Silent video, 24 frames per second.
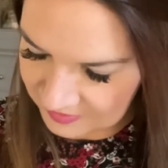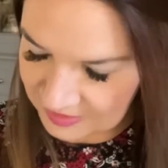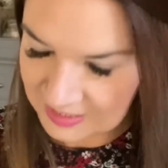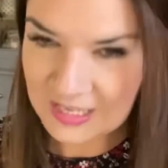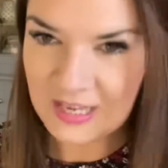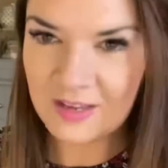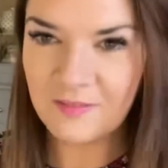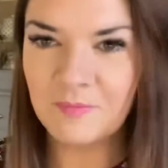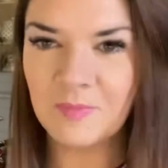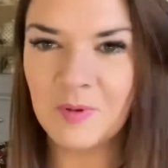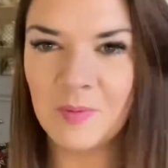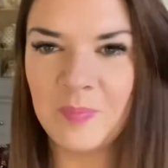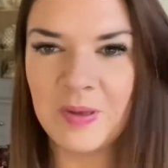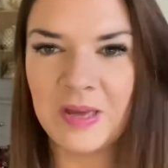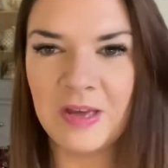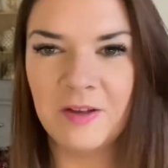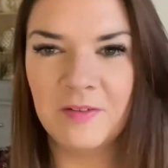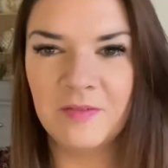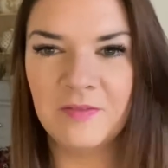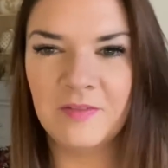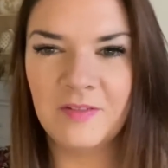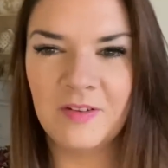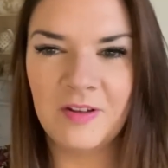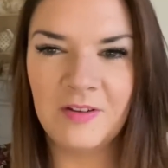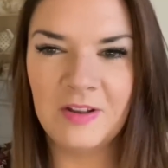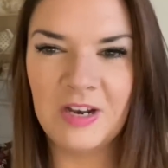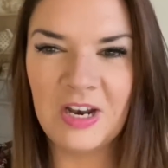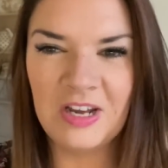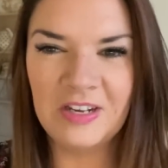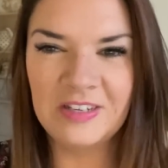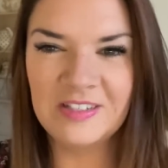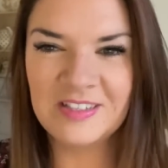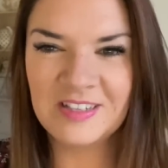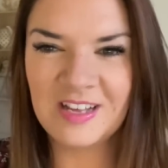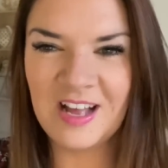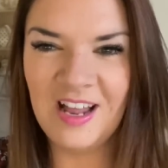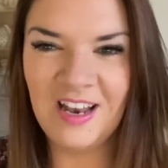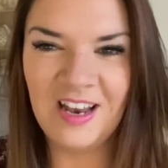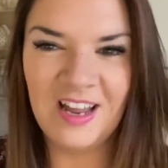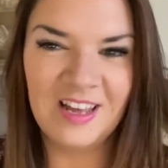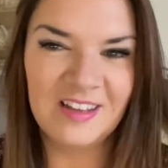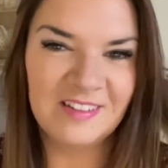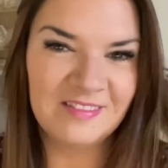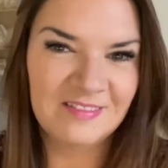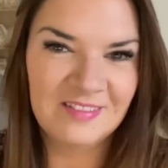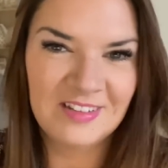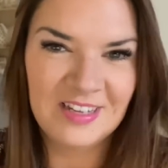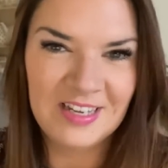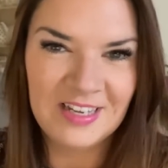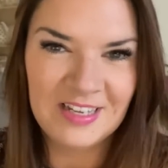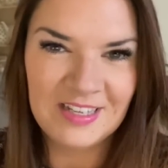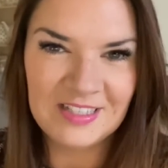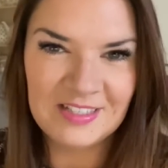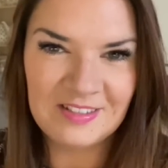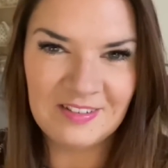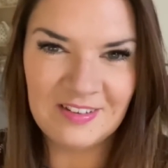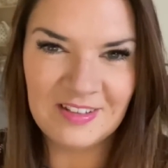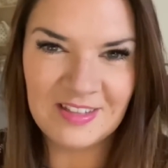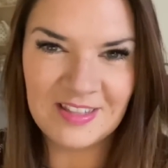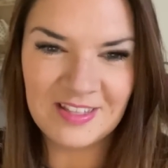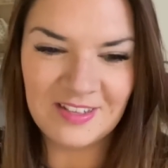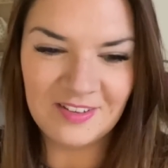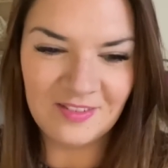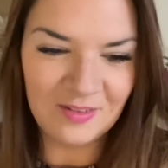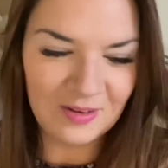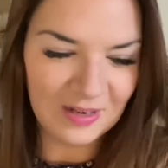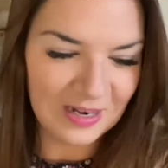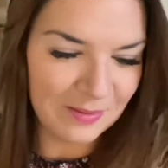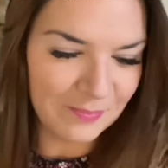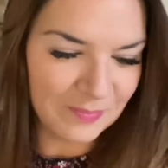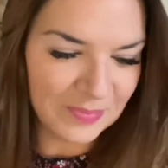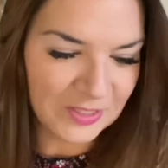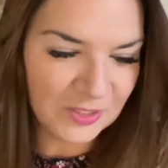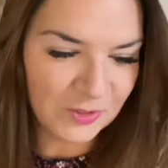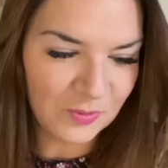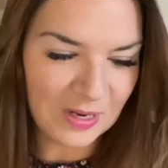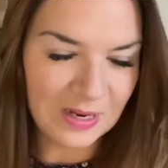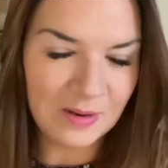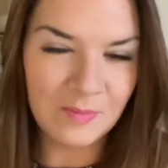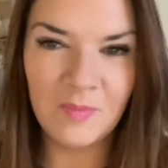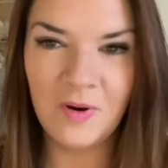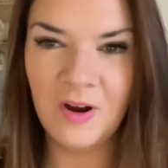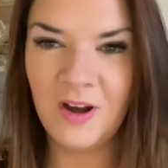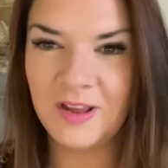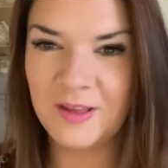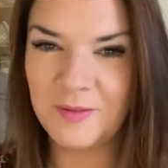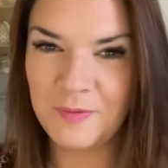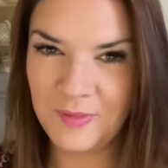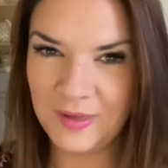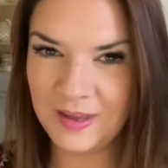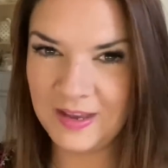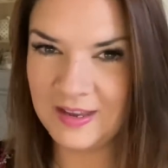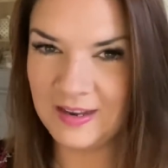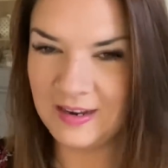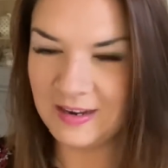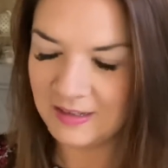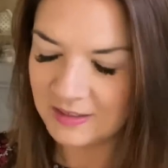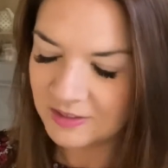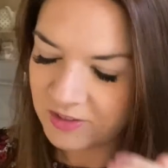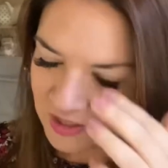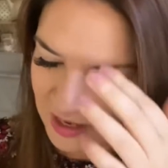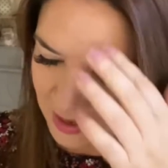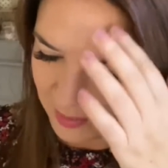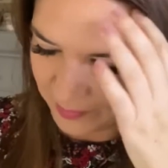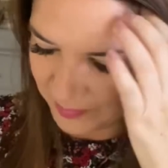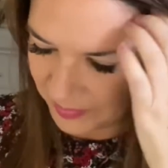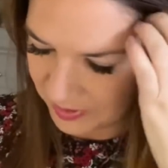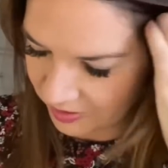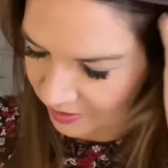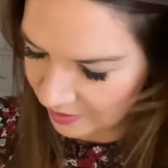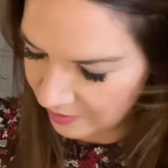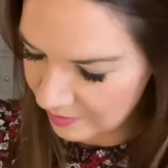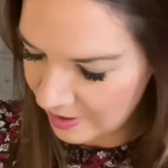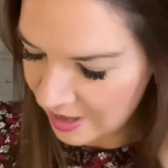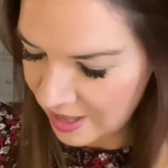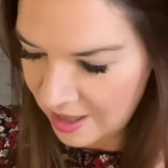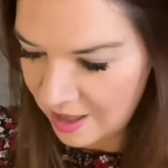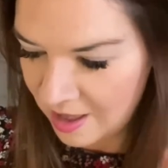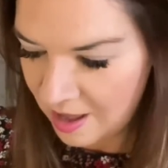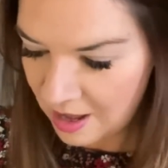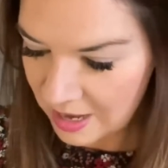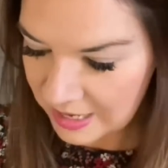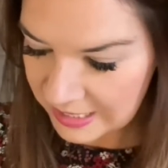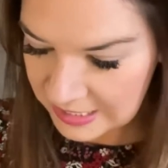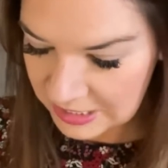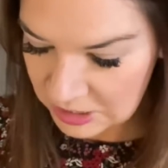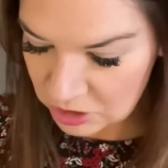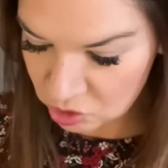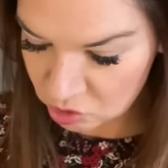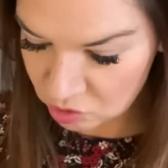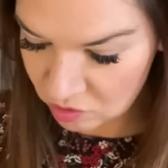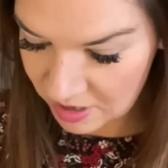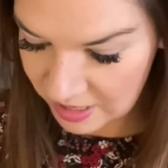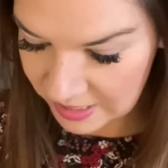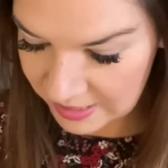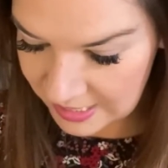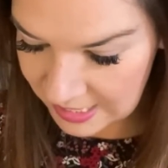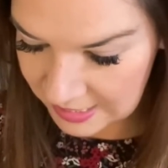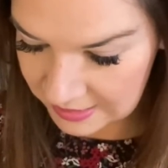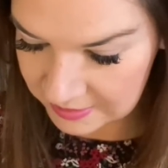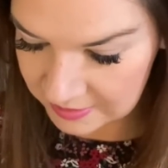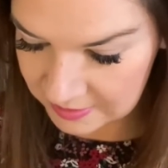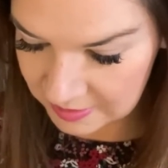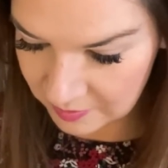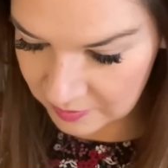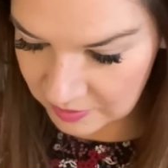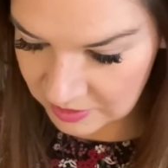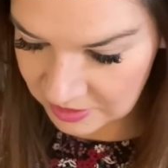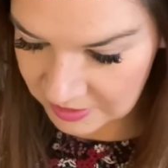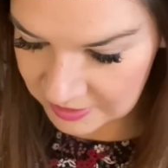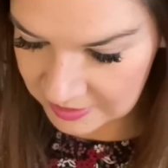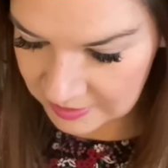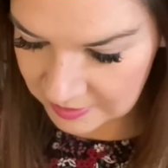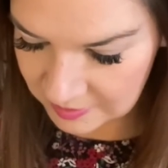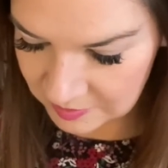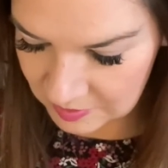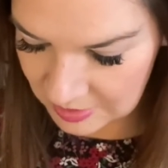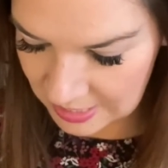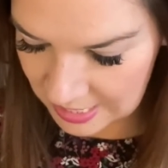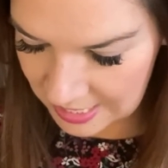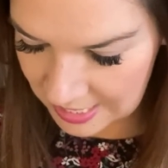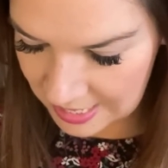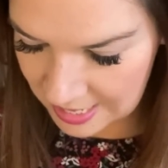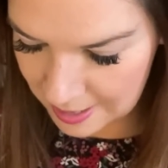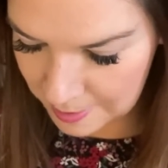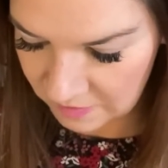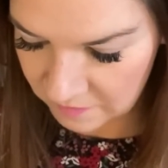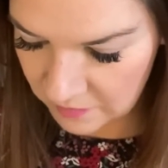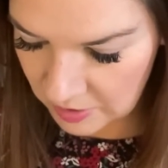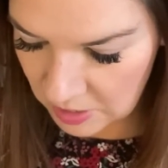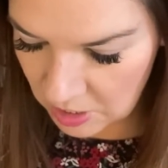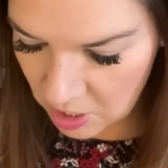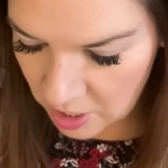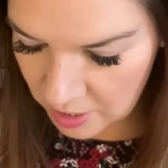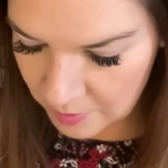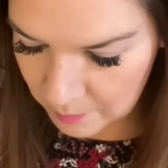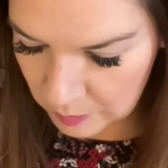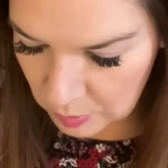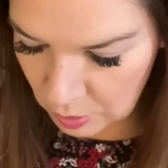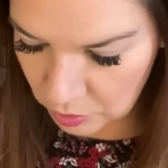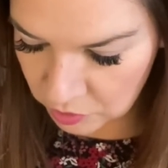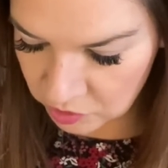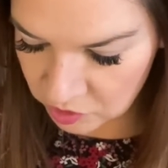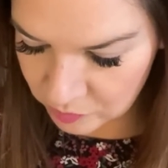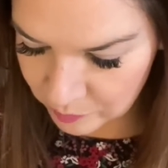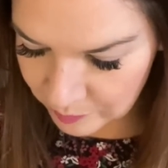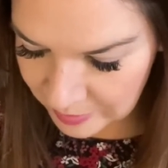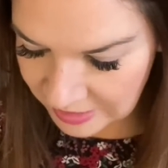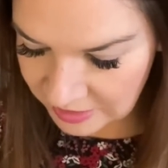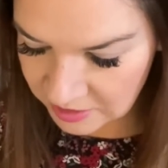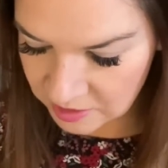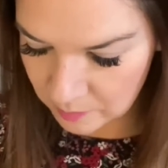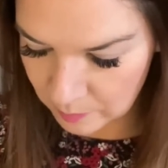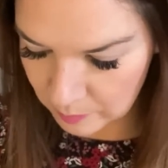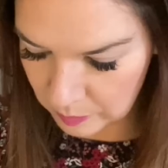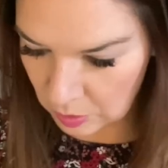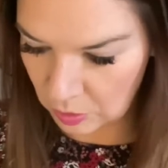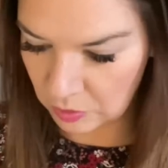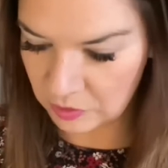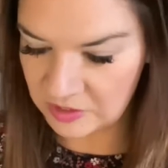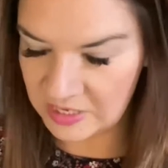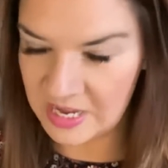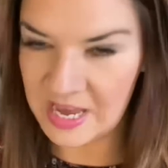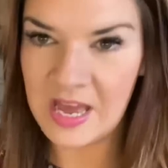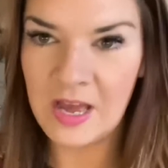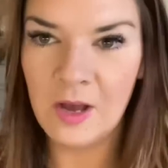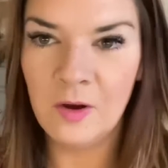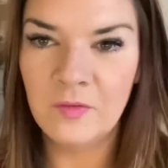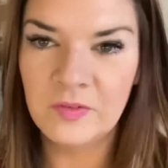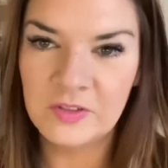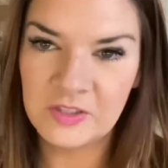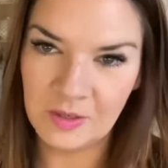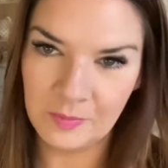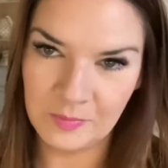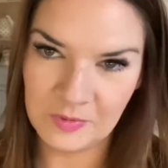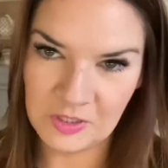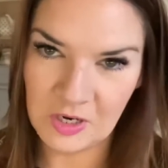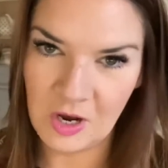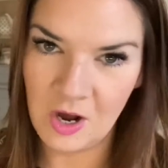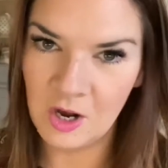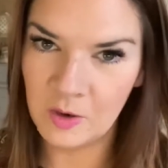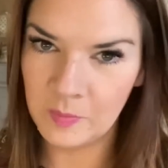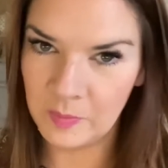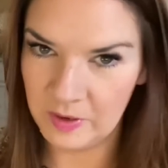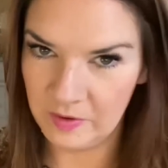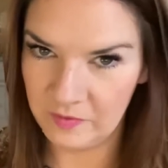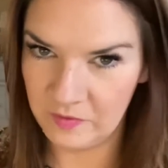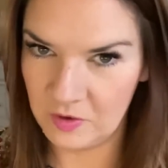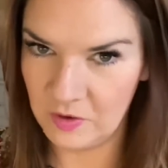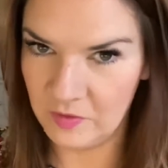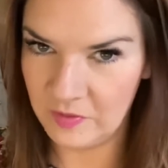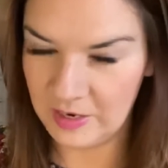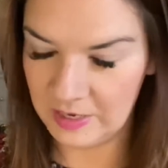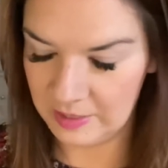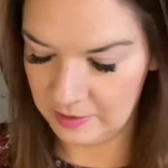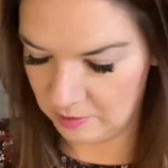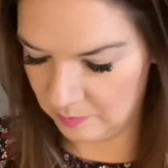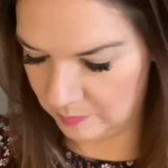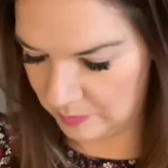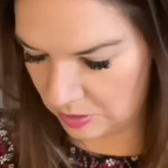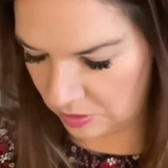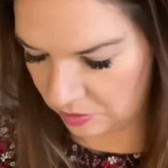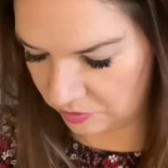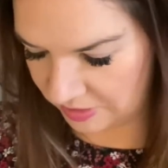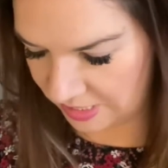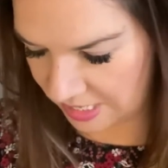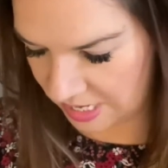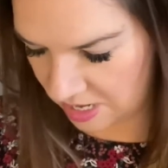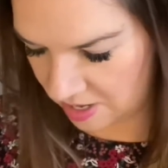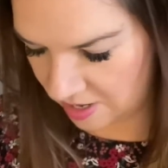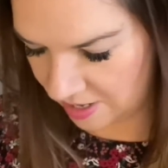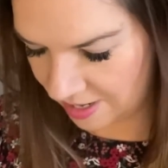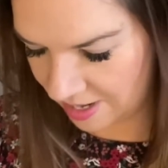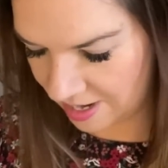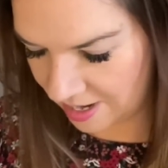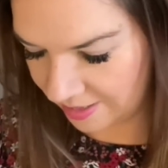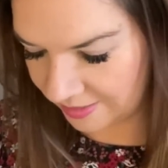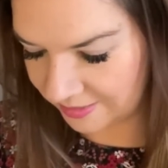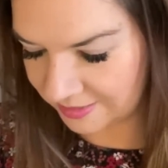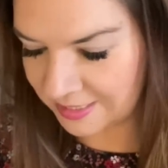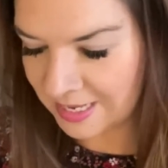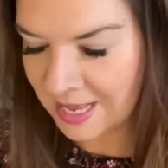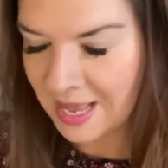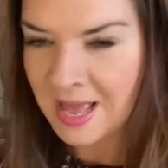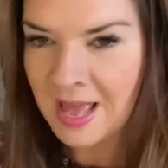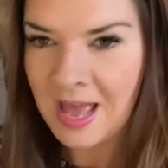give them a bit of a nice colour. So I thought, well, in between my thickening shampoo, I can try this. So it just says on here, for light blonde to medium blonde hair, obviously I'm dark, but I've got the little blondie highlights.